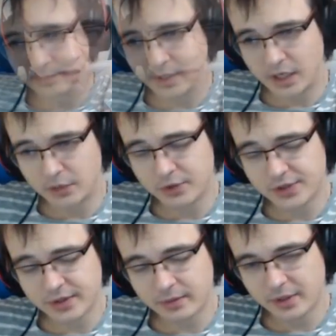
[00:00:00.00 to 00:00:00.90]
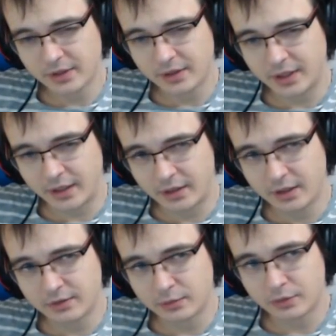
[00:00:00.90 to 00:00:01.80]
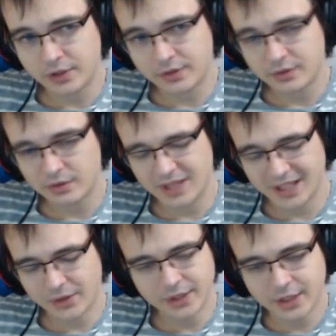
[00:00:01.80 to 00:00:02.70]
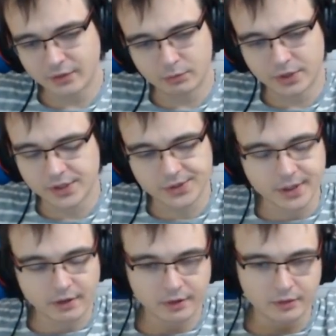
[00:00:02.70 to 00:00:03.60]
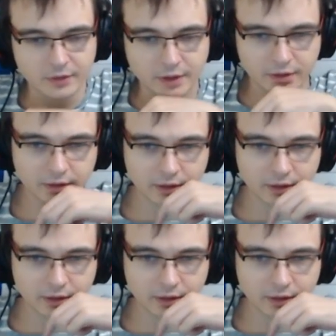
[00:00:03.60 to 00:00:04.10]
Art Priest? I mean, yeah, Even Priest. Yeah, I don't think Even Priest is anything really.